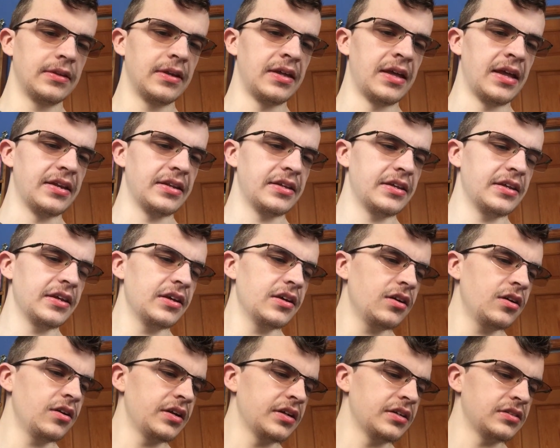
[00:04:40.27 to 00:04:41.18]
And
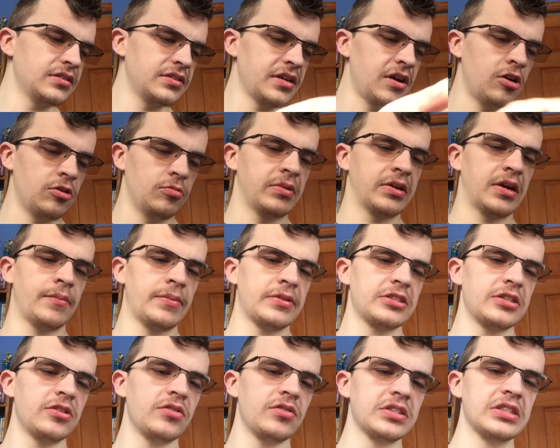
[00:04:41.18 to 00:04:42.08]
here is the artwork. I'm
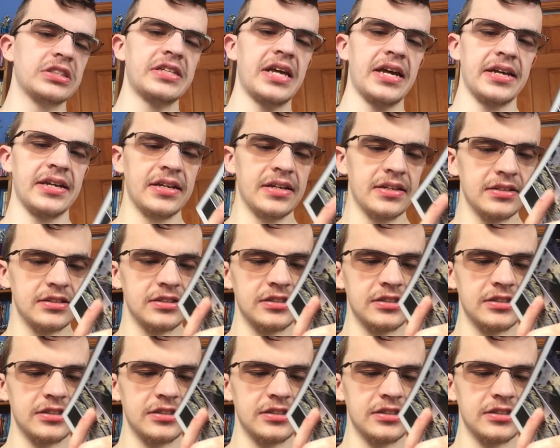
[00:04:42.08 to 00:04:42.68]
just gonna do the second